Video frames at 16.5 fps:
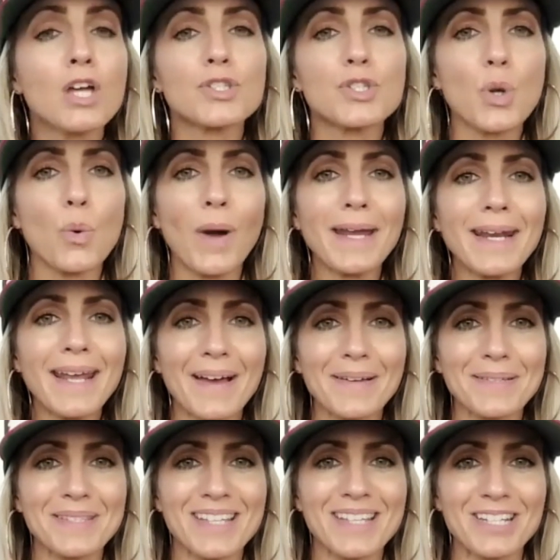So, what
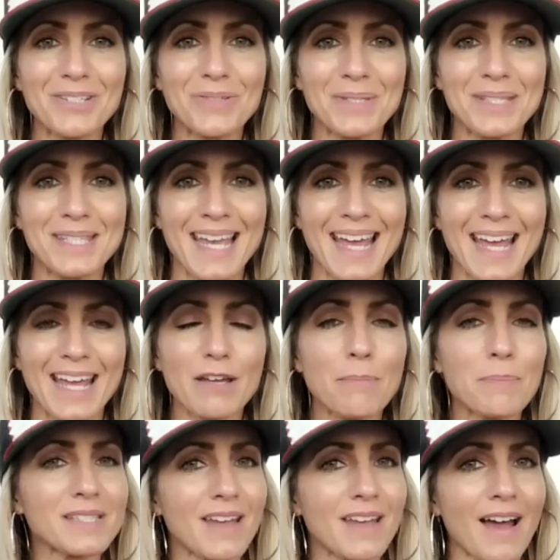else can you
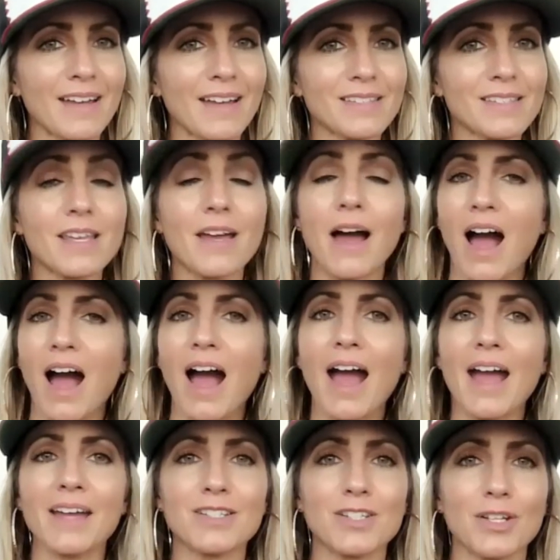say besides,
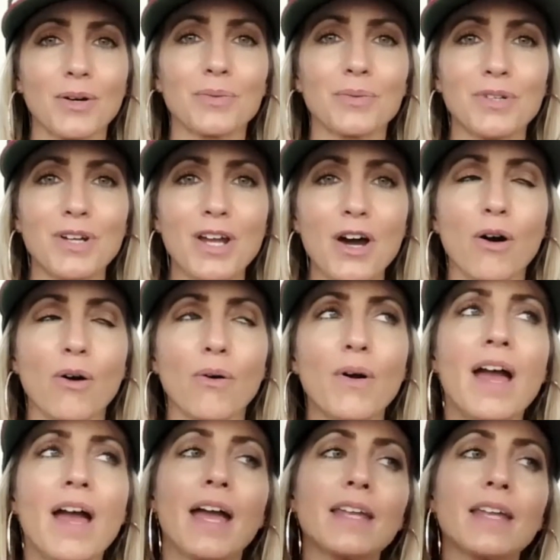I don't know.
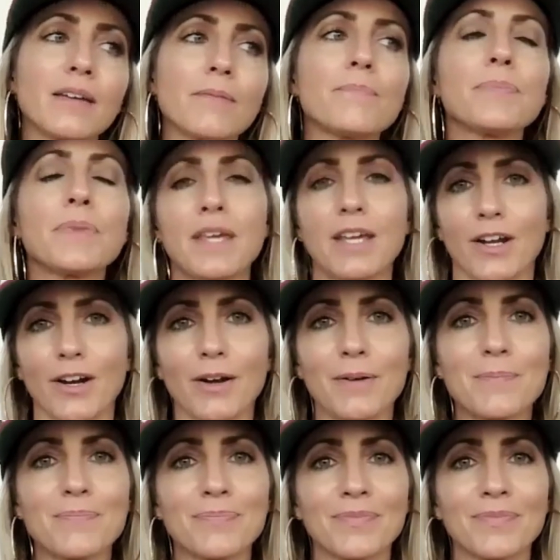And
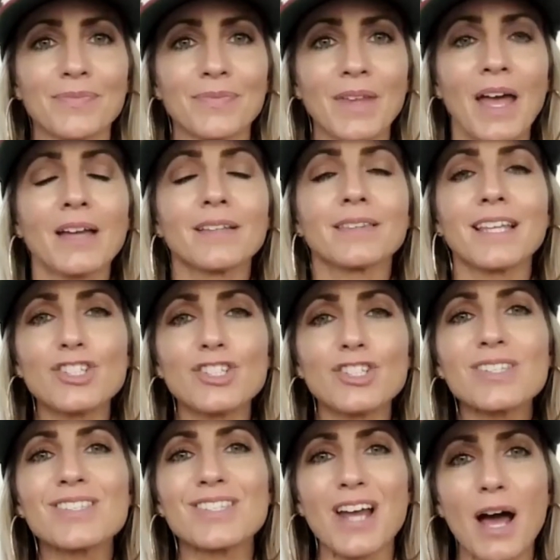here, let's
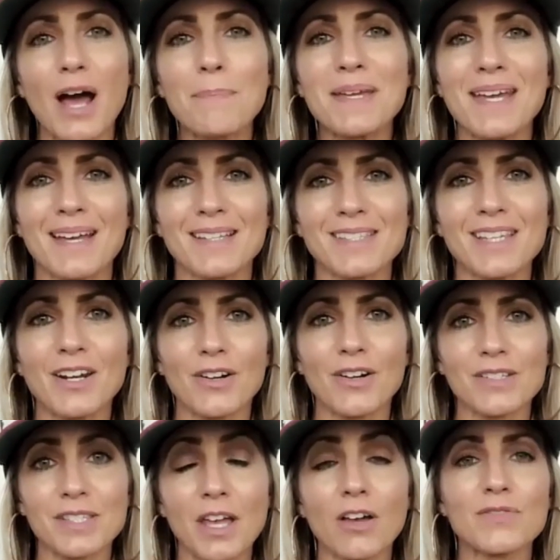just stop BSing
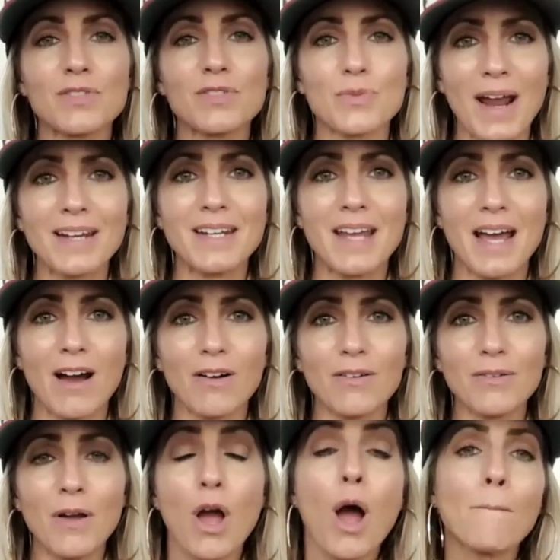ourselves right
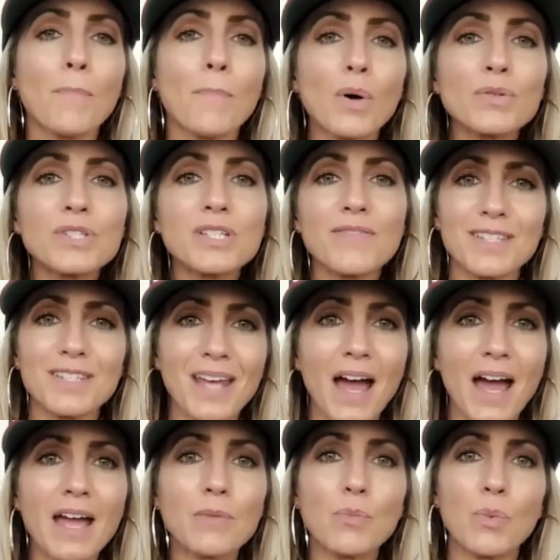now. Most of the
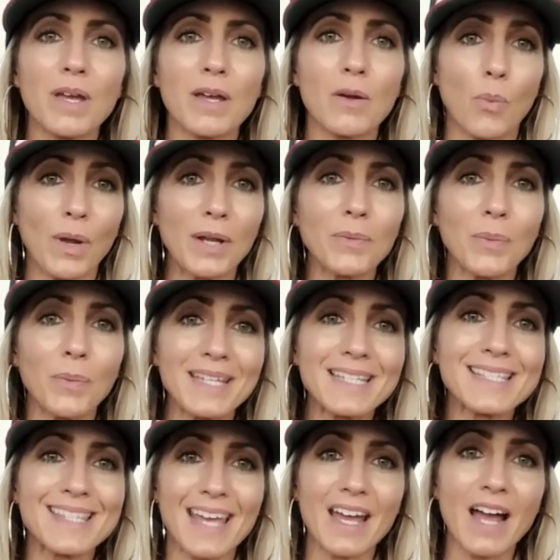time, when
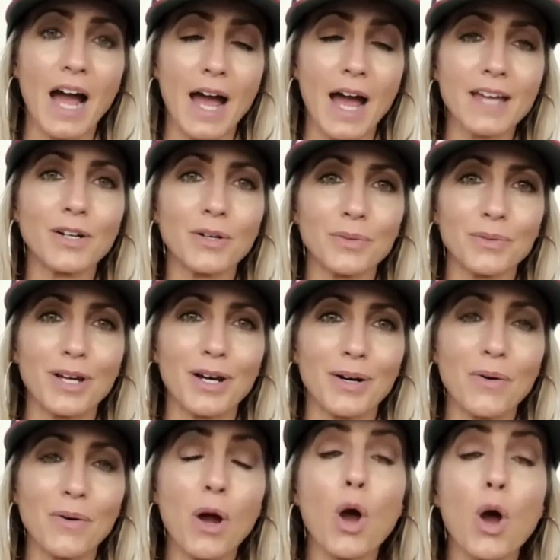we say, I don't
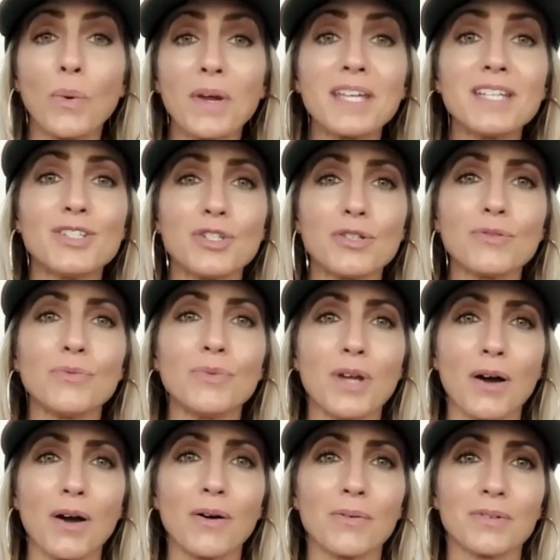know, we do
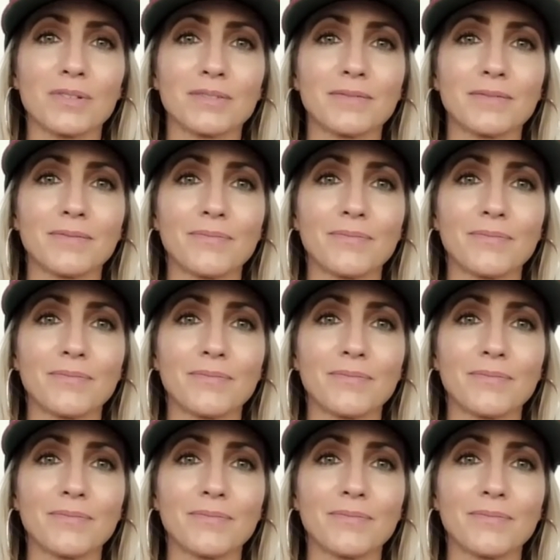know.